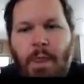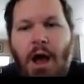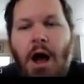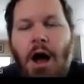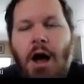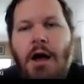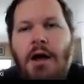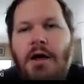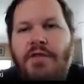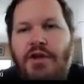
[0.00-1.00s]
the
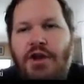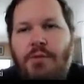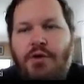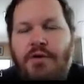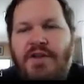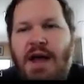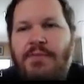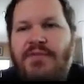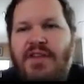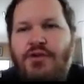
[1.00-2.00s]
number of
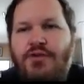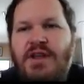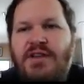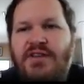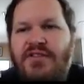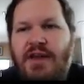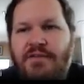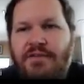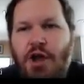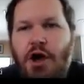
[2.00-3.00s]
times that you need to send
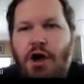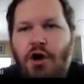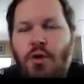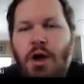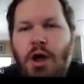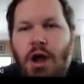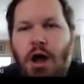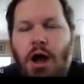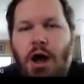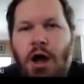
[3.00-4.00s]
flow,
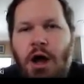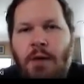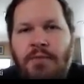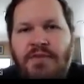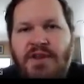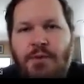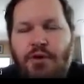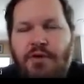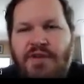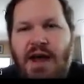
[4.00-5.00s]
the
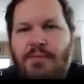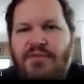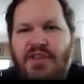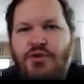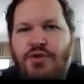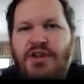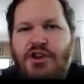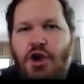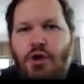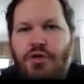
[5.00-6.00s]
number of times that you need to
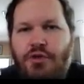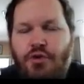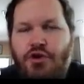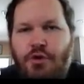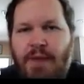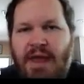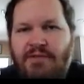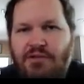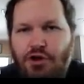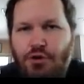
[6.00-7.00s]
go through your
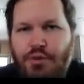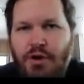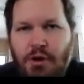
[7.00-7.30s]
main loop